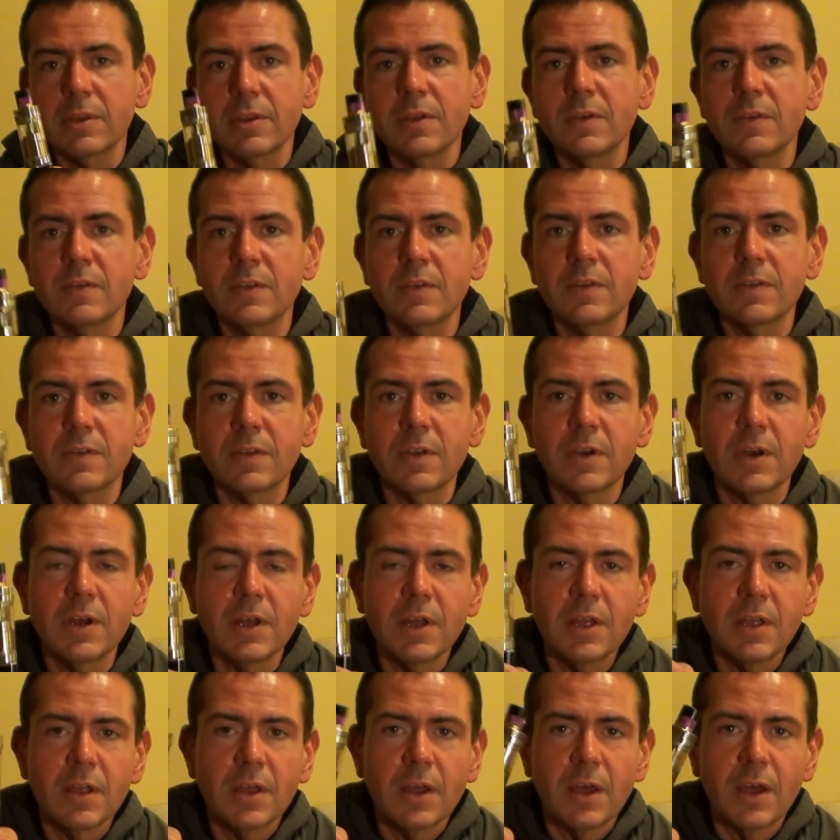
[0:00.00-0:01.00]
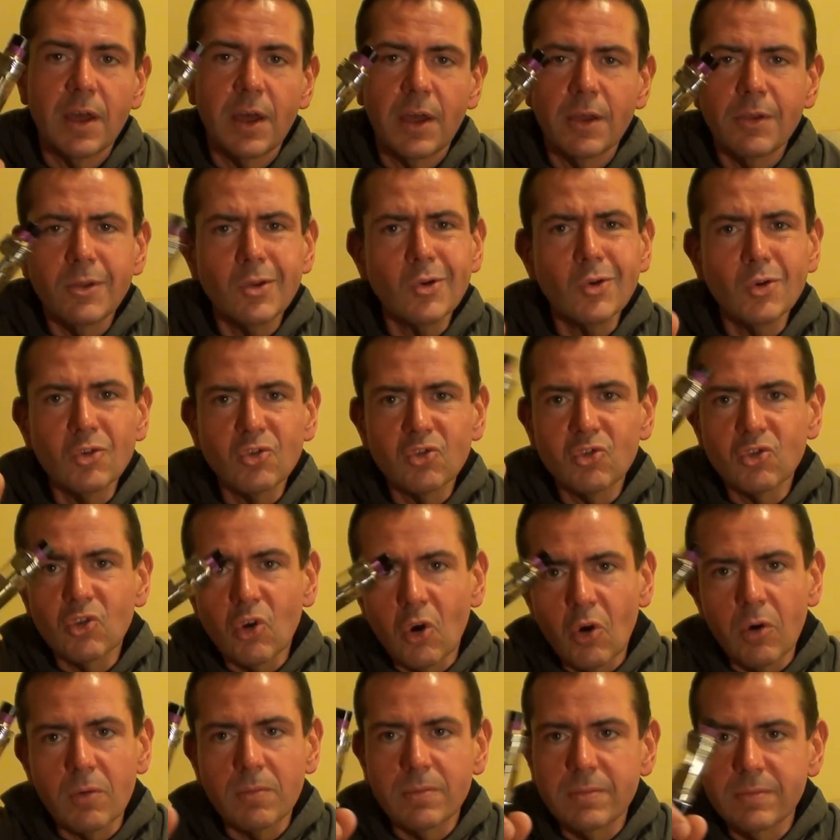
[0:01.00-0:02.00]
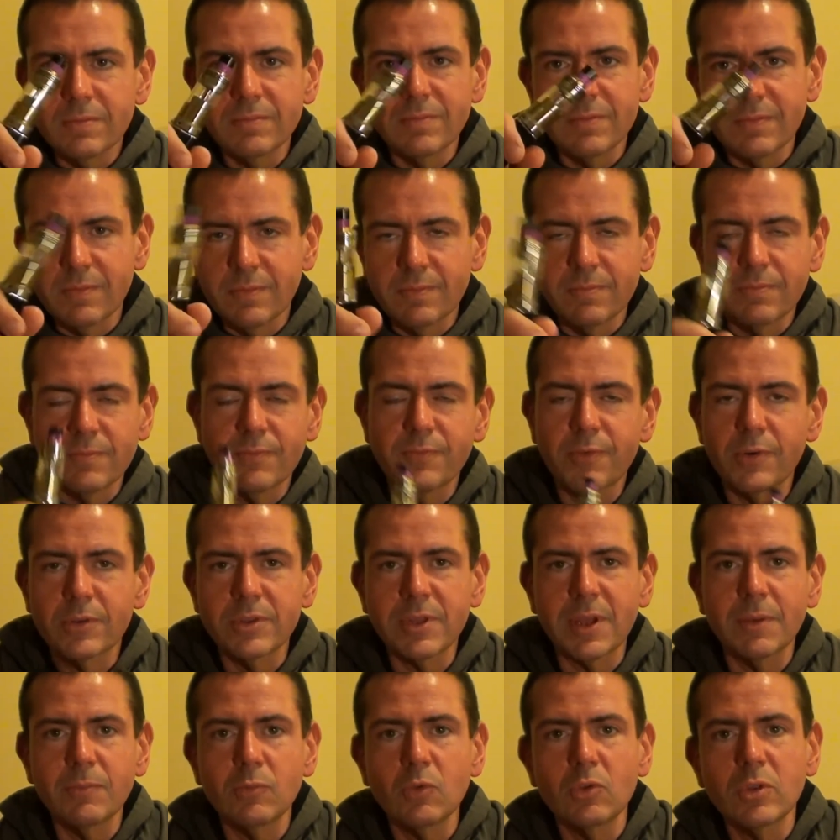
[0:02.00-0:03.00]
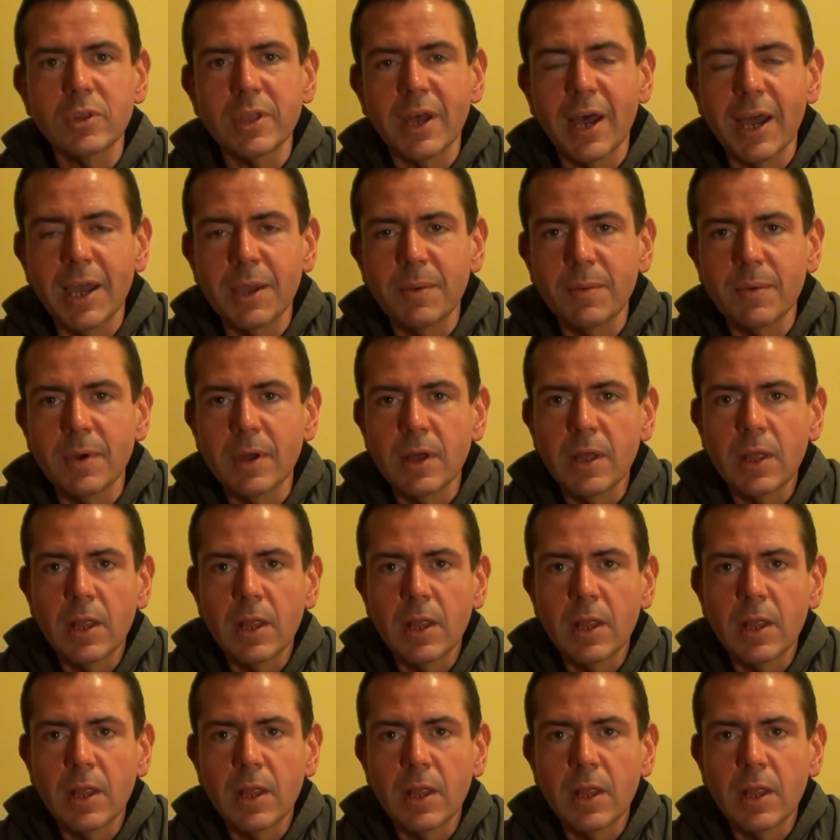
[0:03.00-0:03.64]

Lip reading: This is you saw from time to time